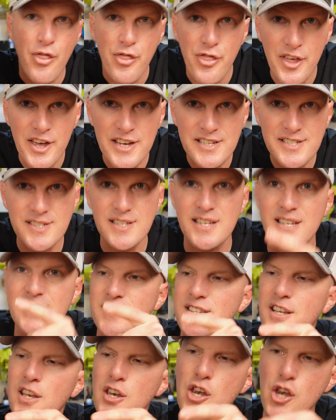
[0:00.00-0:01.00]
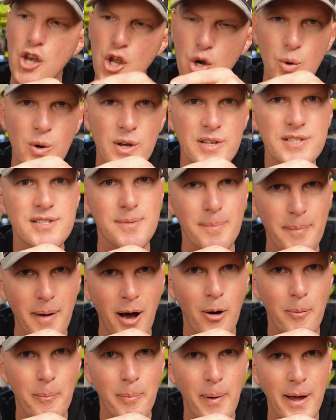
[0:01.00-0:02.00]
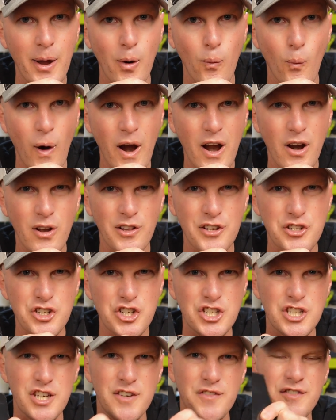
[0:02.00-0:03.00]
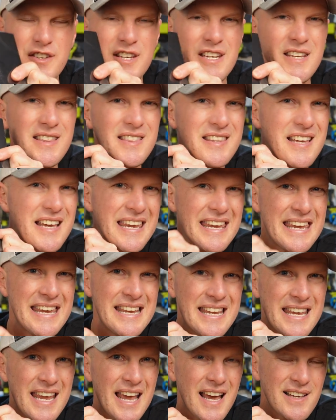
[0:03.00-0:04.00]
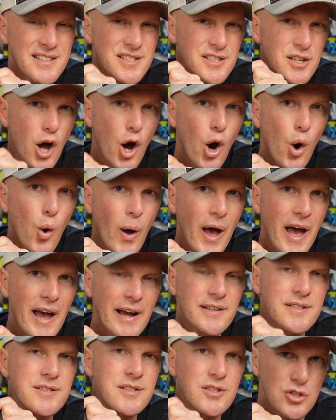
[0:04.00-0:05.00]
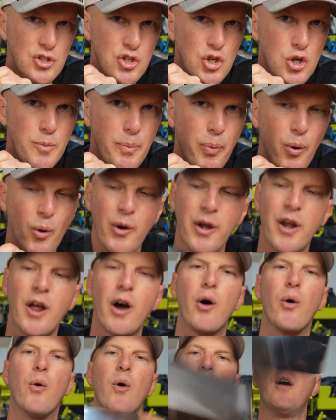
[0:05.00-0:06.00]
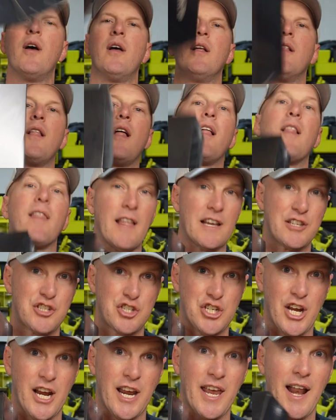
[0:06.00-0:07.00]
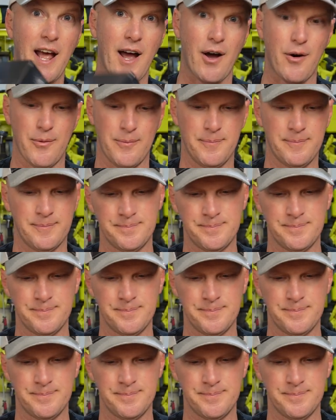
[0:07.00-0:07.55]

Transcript: This is the newest mountain bike wireless shifting, the EDS OX 2.0. Let's check it out.